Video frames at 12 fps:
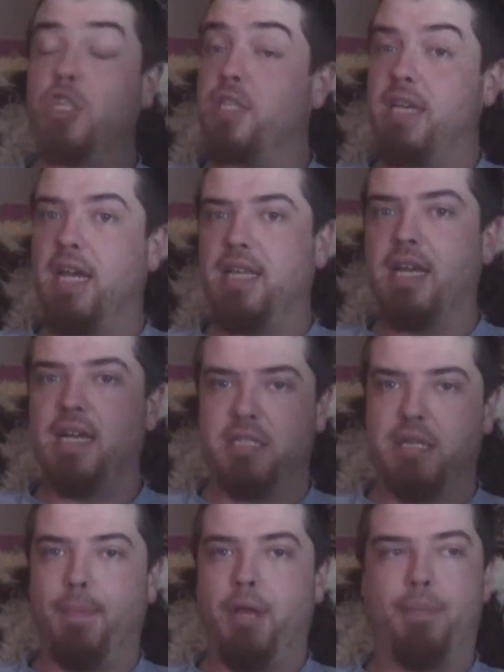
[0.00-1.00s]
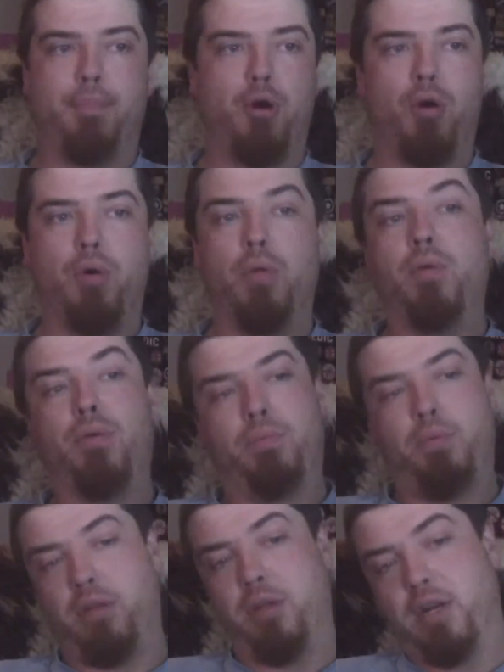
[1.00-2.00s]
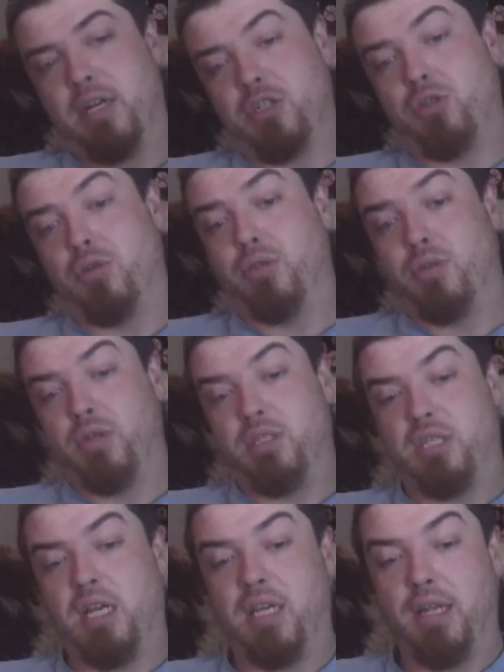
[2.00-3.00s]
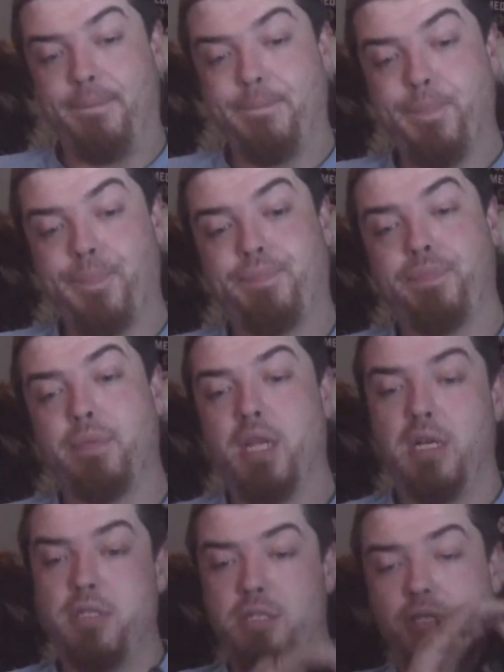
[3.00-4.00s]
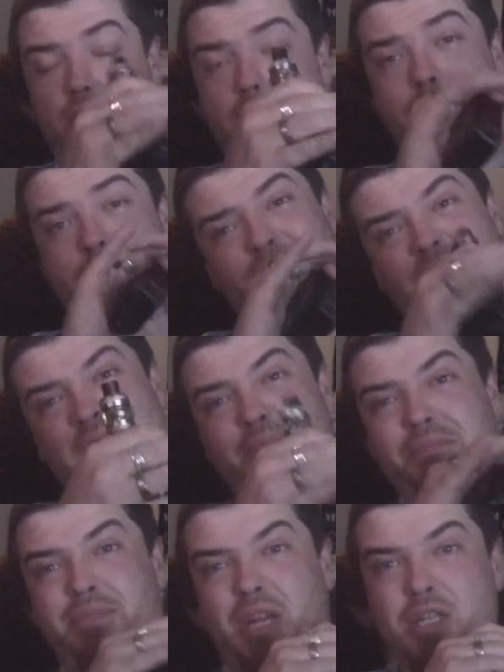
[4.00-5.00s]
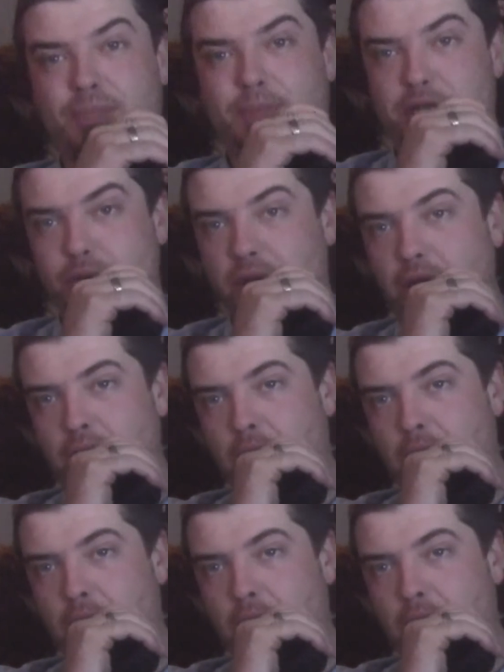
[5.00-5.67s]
get it as the bare bottle with your neck shots on the side. So yeah, nothing special there.